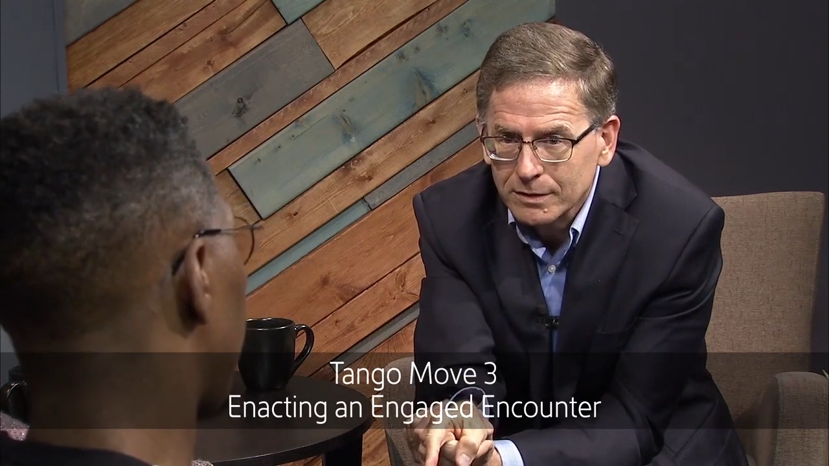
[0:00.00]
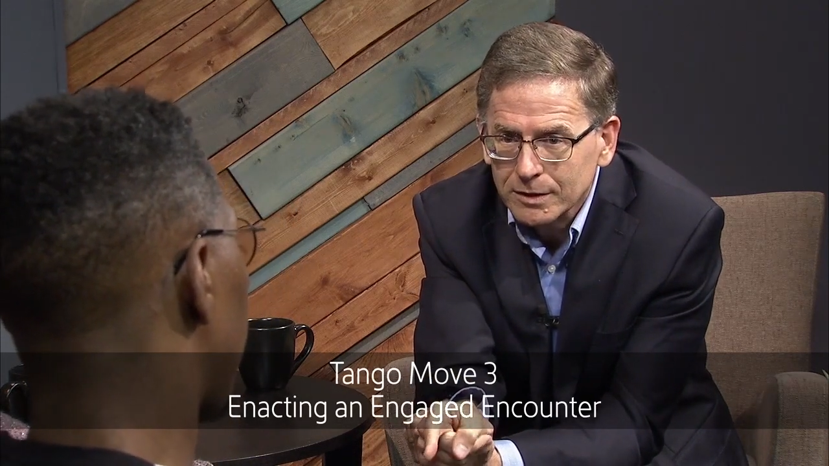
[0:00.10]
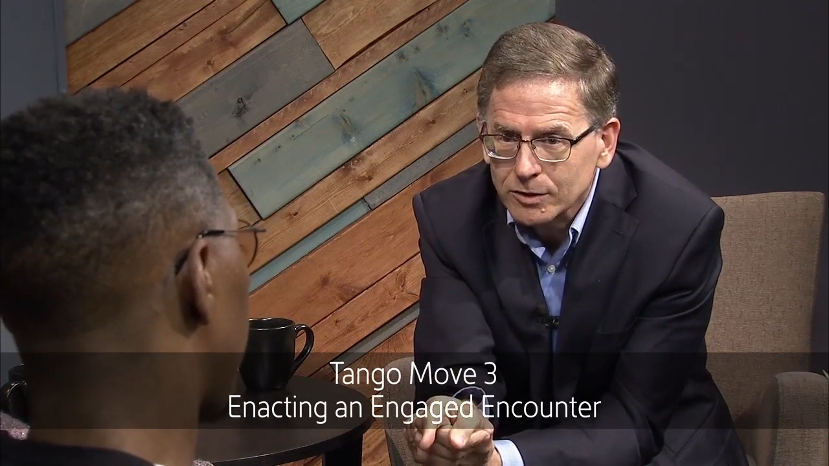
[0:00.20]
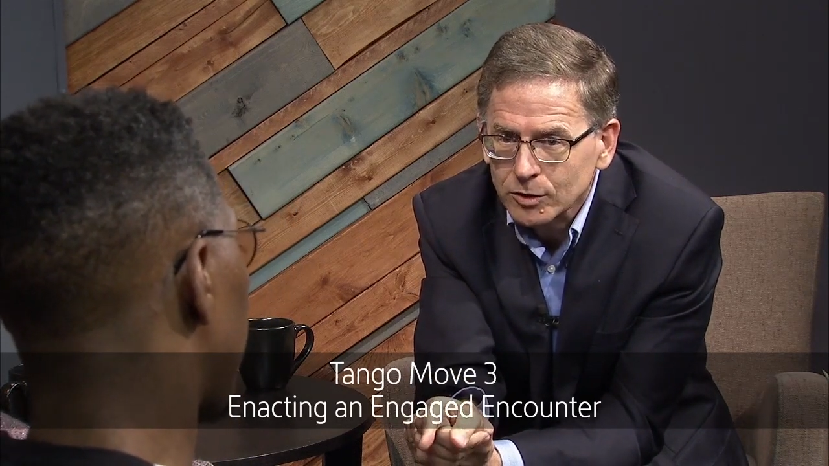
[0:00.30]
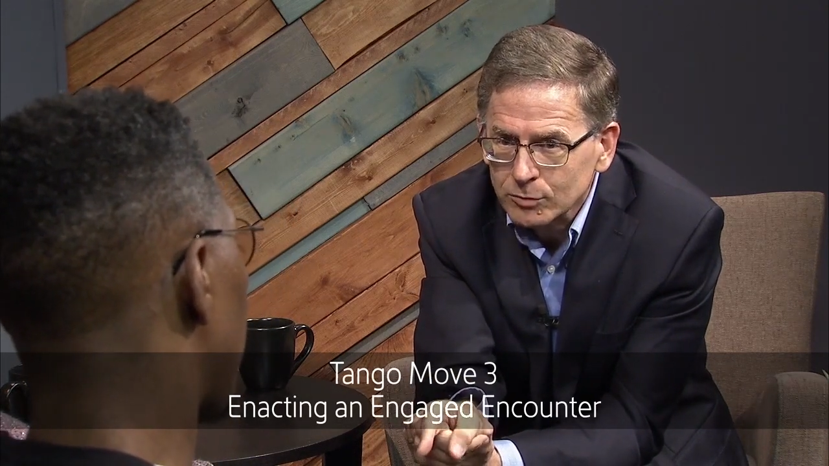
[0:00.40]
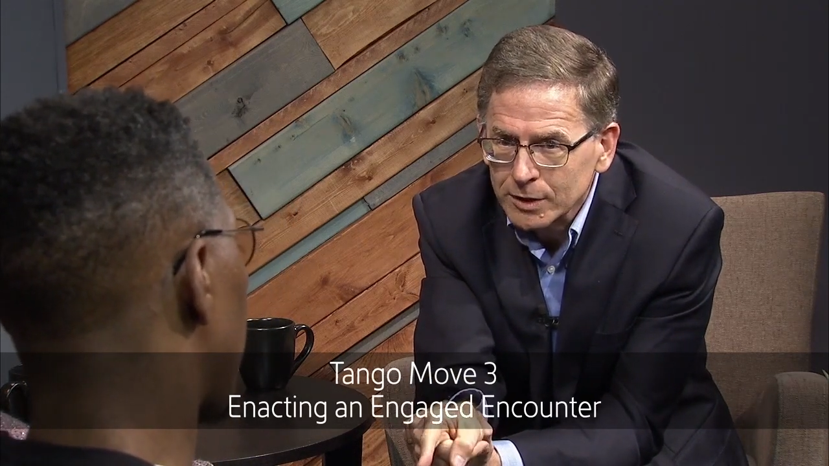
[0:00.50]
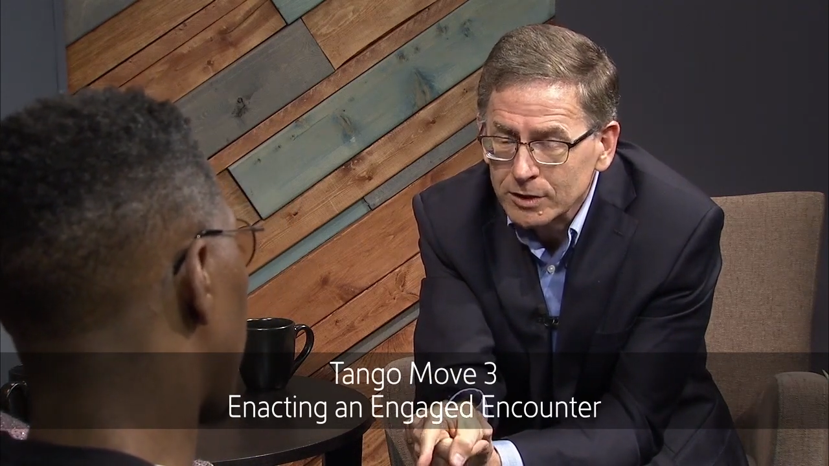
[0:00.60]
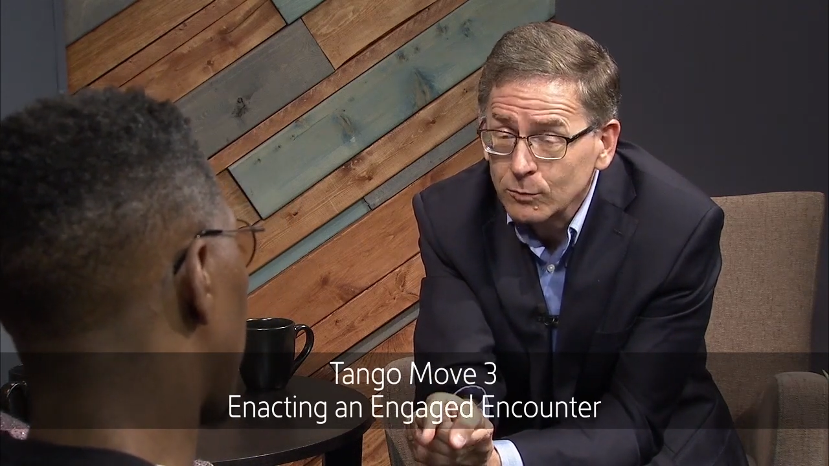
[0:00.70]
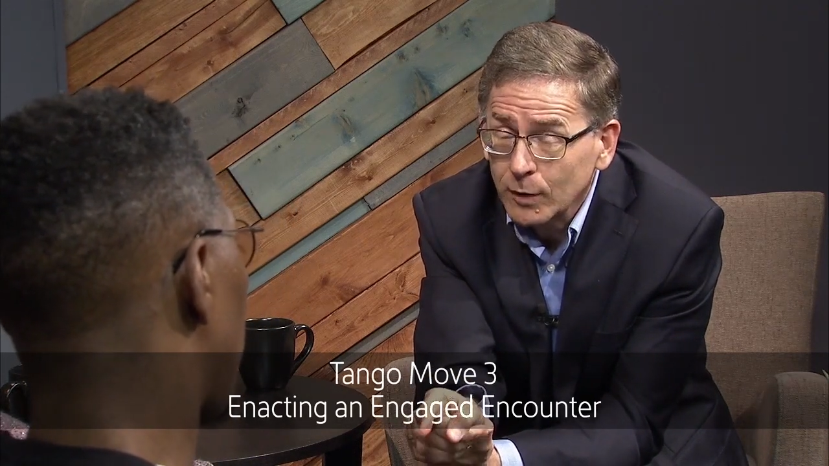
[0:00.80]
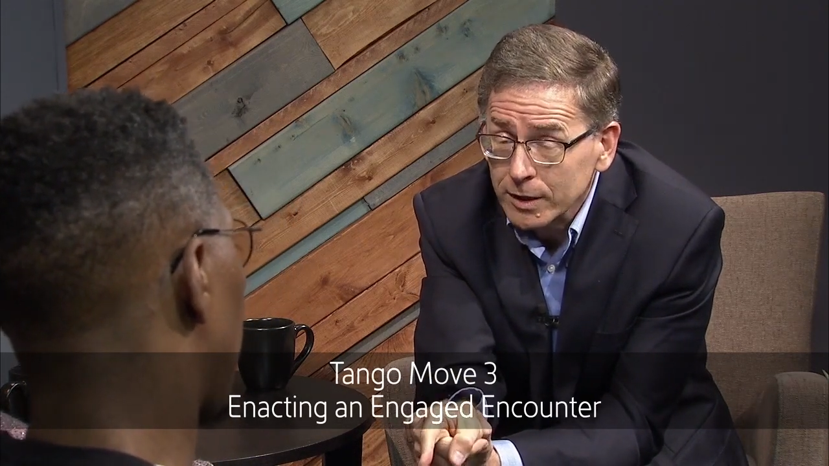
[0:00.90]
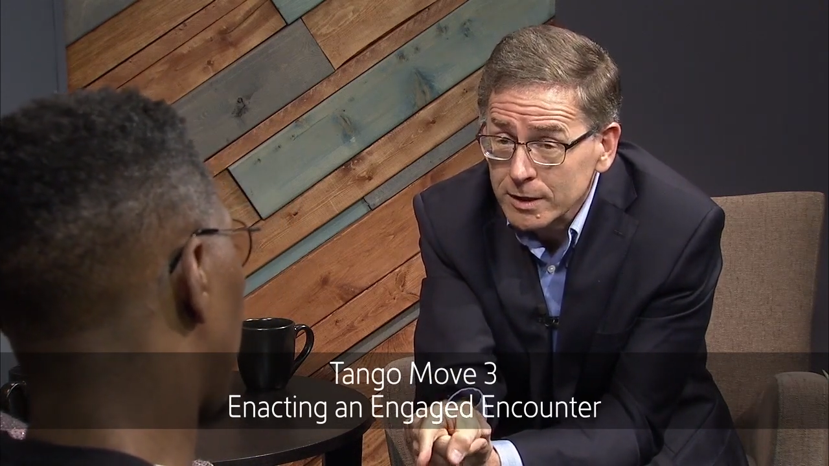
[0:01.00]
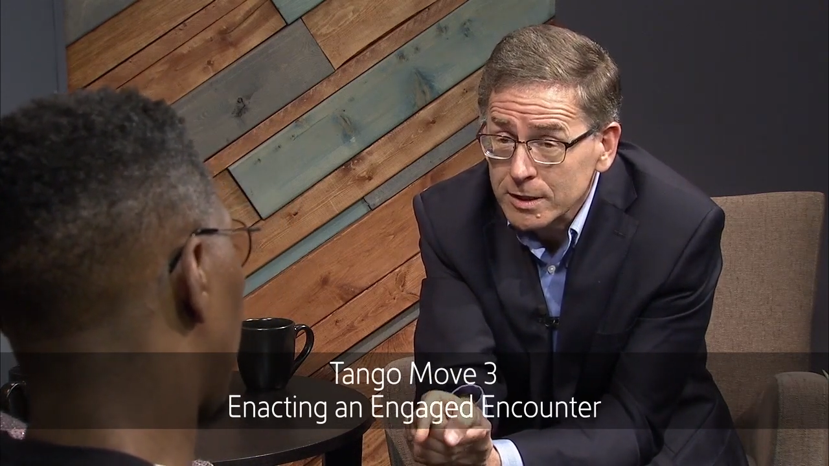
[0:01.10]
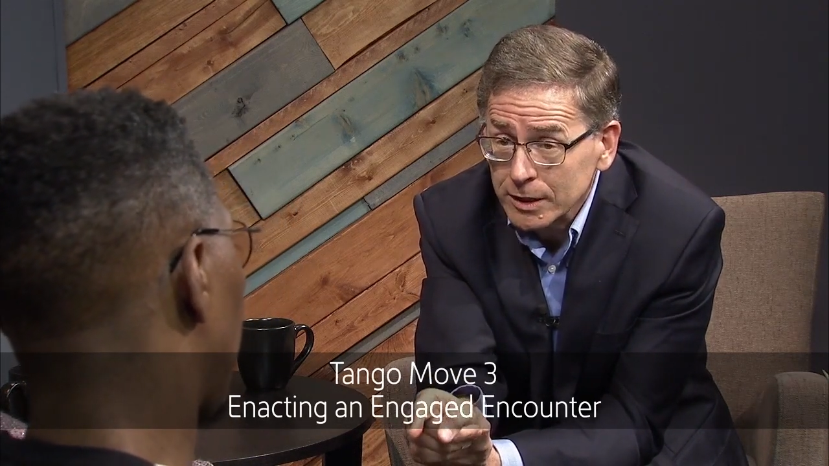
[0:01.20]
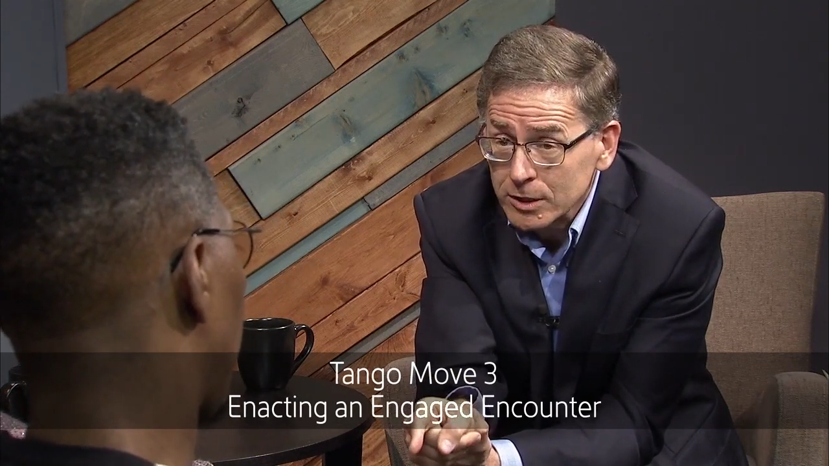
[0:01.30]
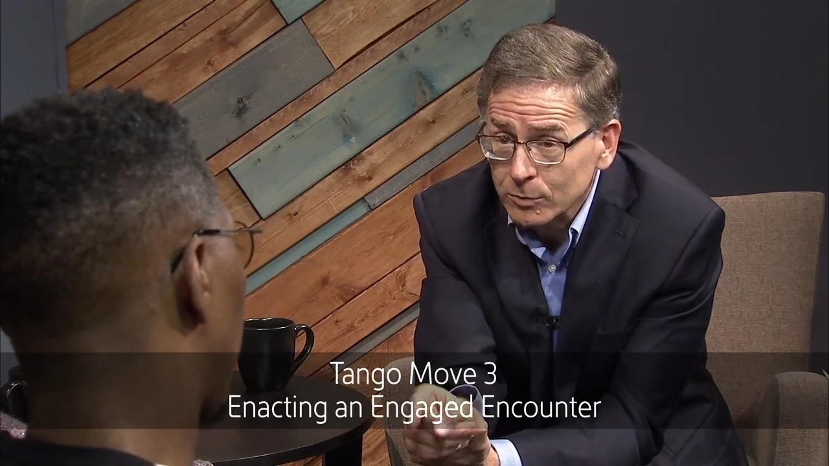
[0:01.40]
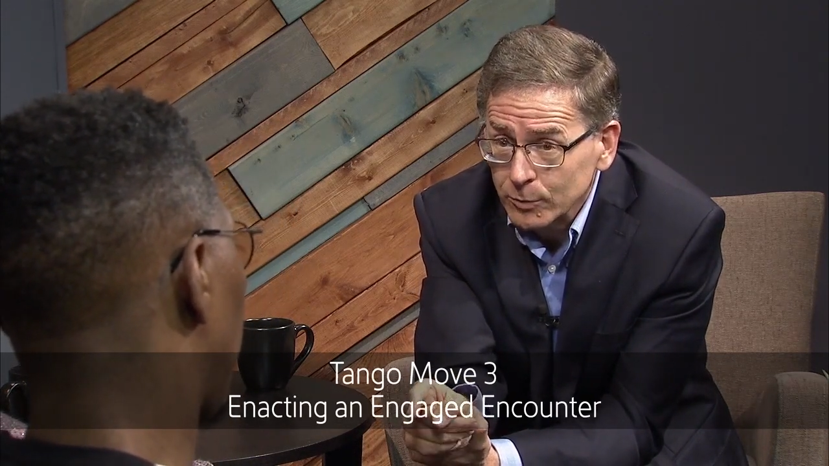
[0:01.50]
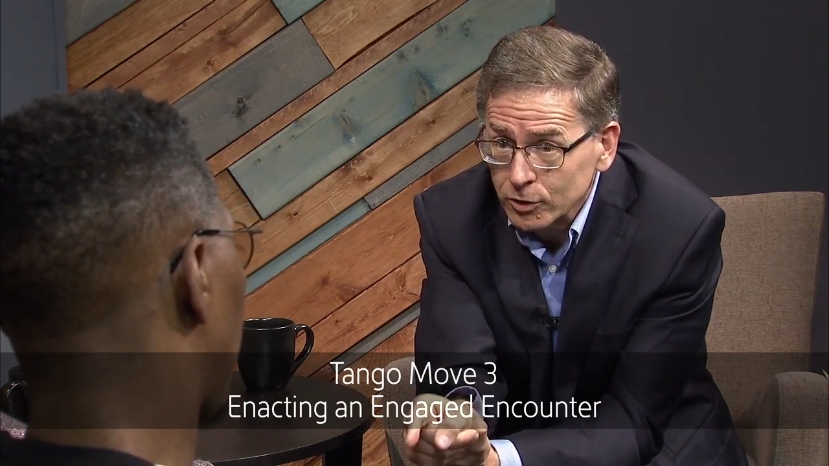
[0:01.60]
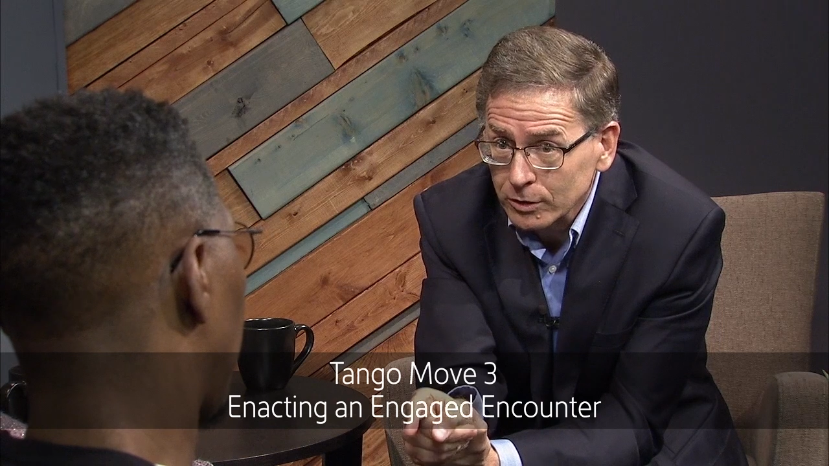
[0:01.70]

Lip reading: It's a reason why this takes so much